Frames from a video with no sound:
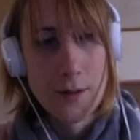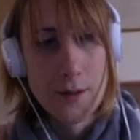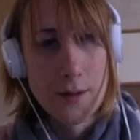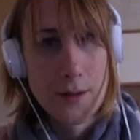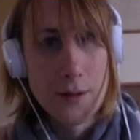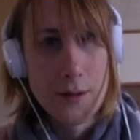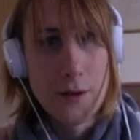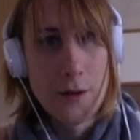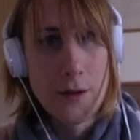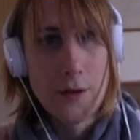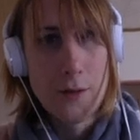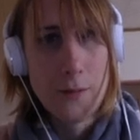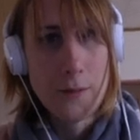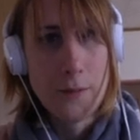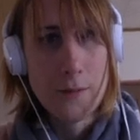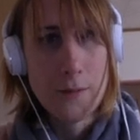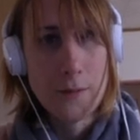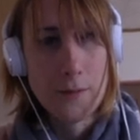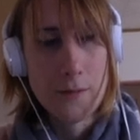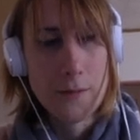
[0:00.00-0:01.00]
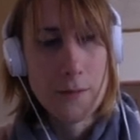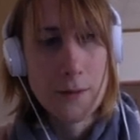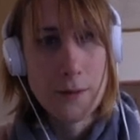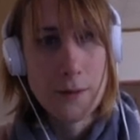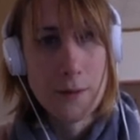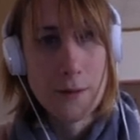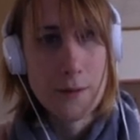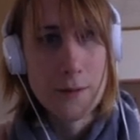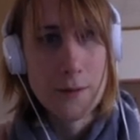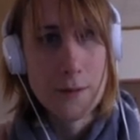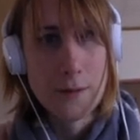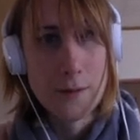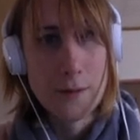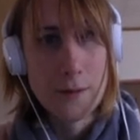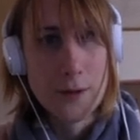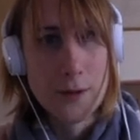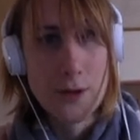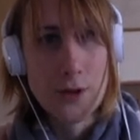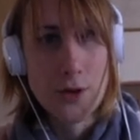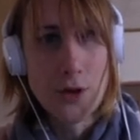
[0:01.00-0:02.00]
To
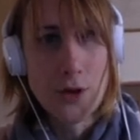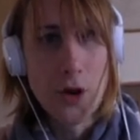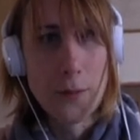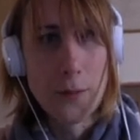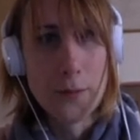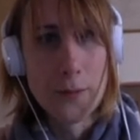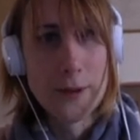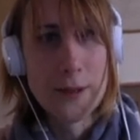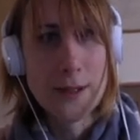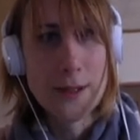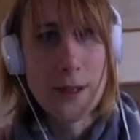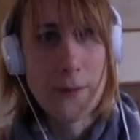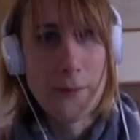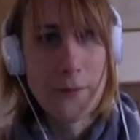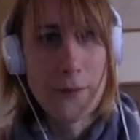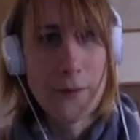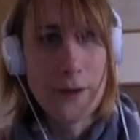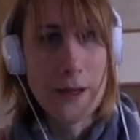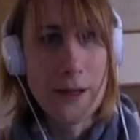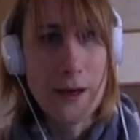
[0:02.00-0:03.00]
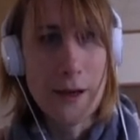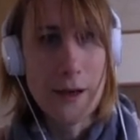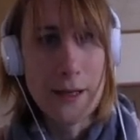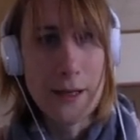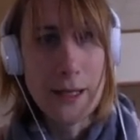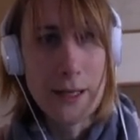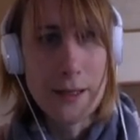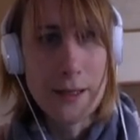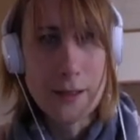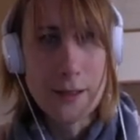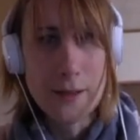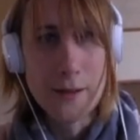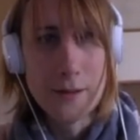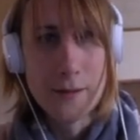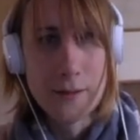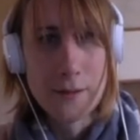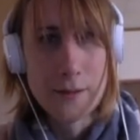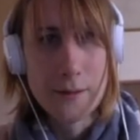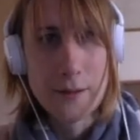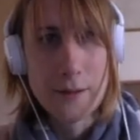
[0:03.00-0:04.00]
stop something. I need to.
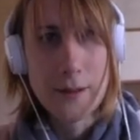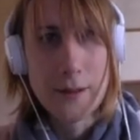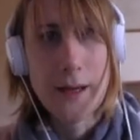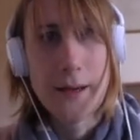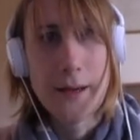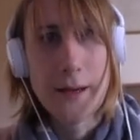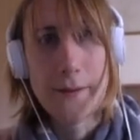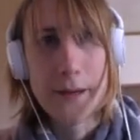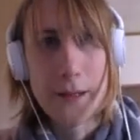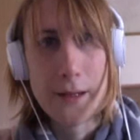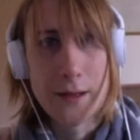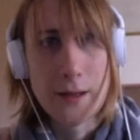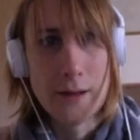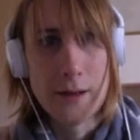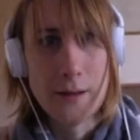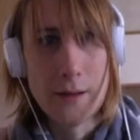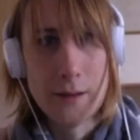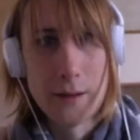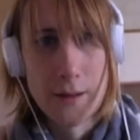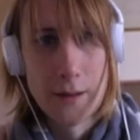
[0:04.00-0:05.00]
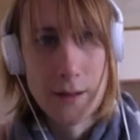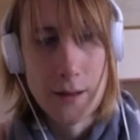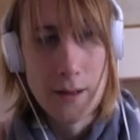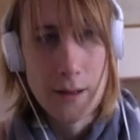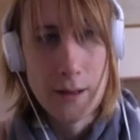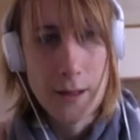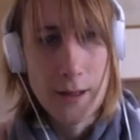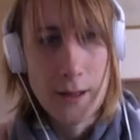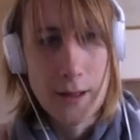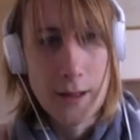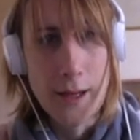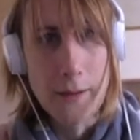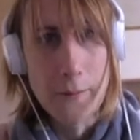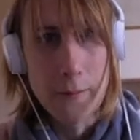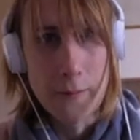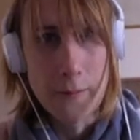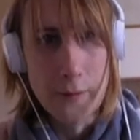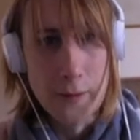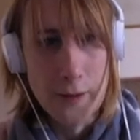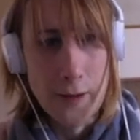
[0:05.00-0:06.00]
Yeah, thank you. That
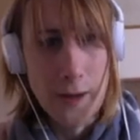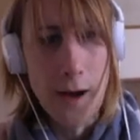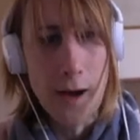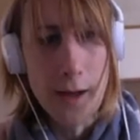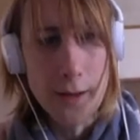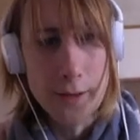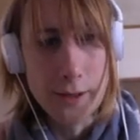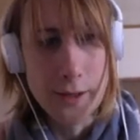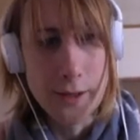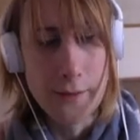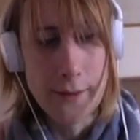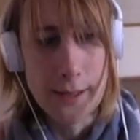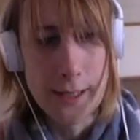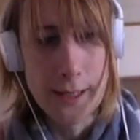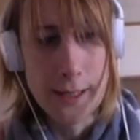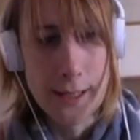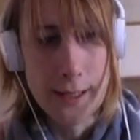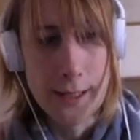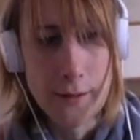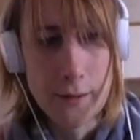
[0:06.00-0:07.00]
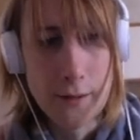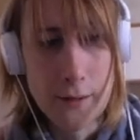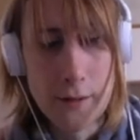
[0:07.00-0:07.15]
kanji reading.